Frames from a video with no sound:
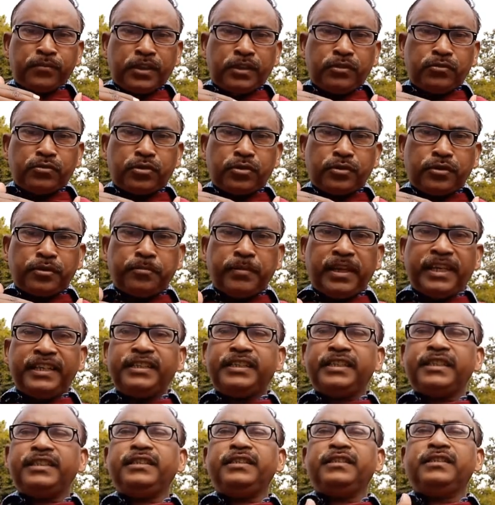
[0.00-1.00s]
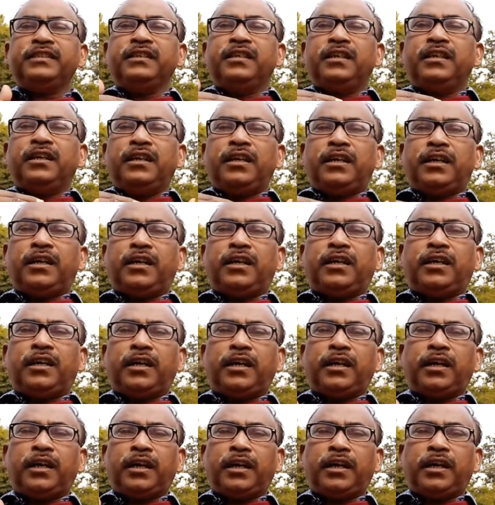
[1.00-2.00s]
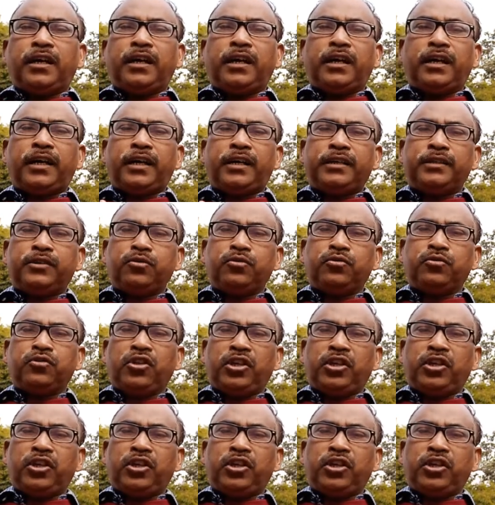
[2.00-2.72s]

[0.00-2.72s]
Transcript: maintain and to